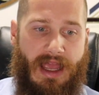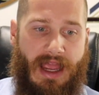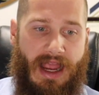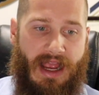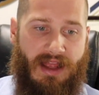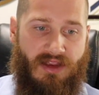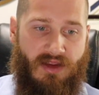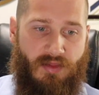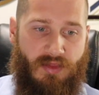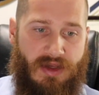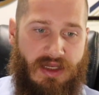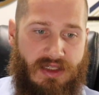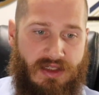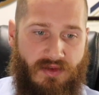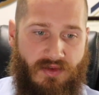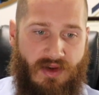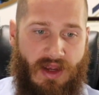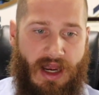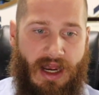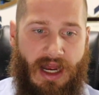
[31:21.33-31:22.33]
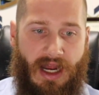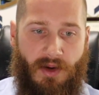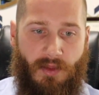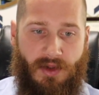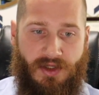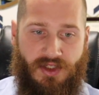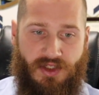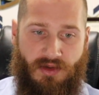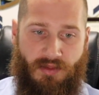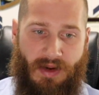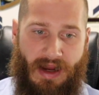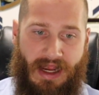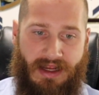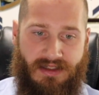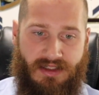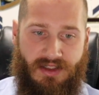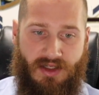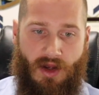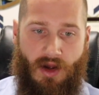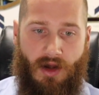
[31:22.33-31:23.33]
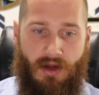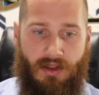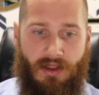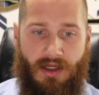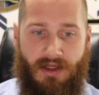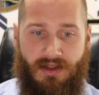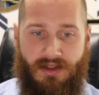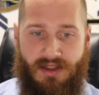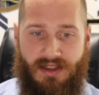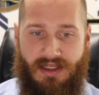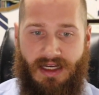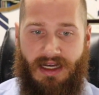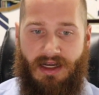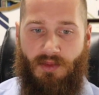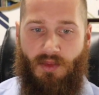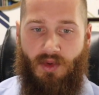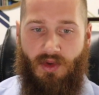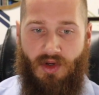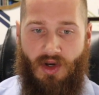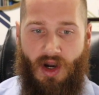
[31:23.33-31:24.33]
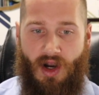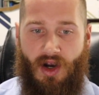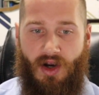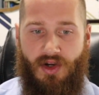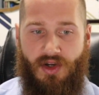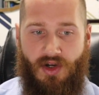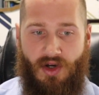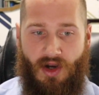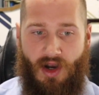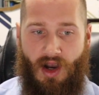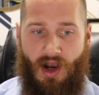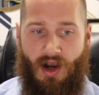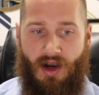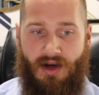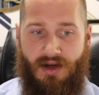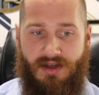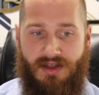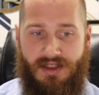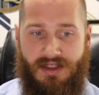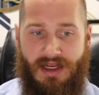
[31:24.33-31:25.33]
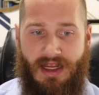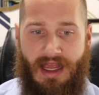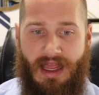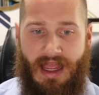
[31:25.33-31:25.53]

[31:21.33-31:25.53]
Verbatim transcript: And the peace of God, which surpasses all understanding, will guard your hearts